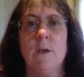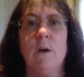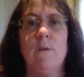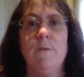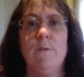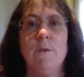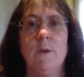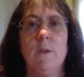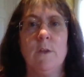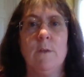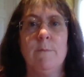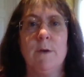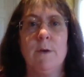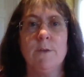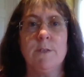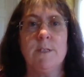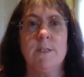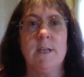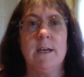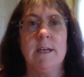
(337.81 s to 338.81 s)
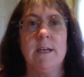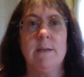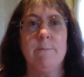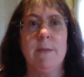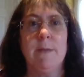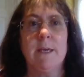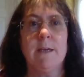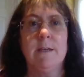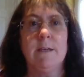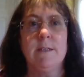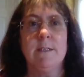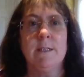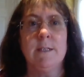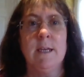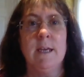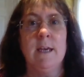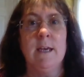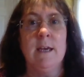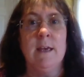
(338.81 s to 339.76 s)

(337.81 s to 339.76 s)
offered on the Moz site, because